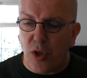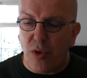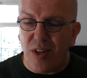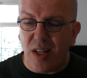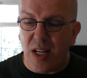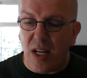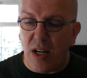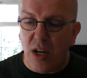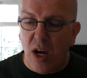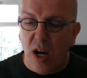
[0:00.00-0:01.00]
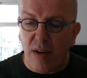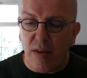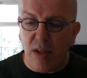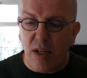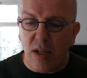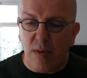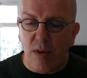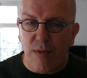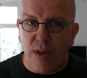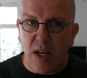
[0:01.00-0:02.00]
currently not
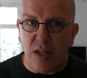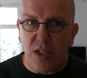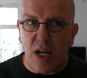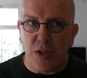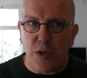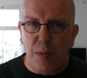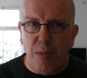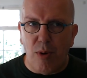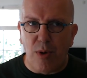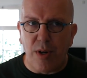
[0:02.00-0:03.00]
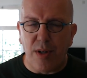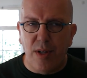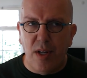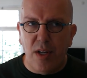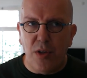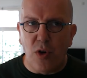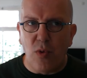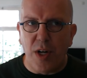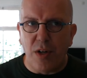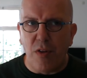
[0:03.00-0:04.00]
the things that support your
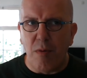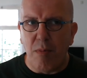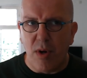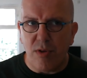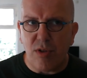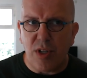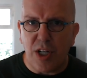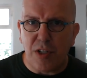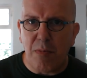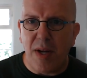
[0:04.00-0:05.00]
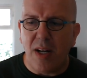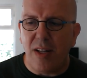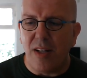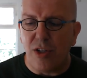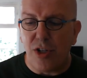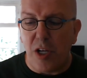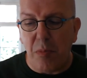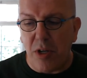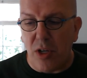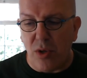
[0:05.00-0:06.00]
render the most. It's mainly the
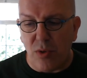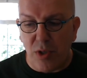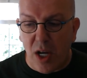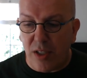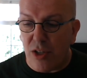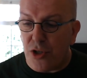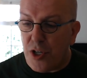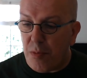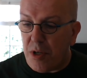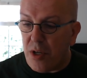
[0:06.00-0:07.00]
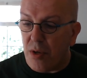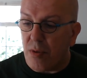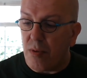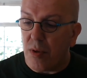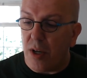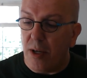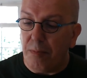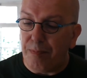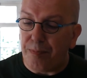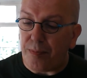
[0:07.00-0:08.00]
CPU, not the GPU,
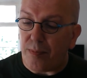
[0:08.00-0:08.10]
okay?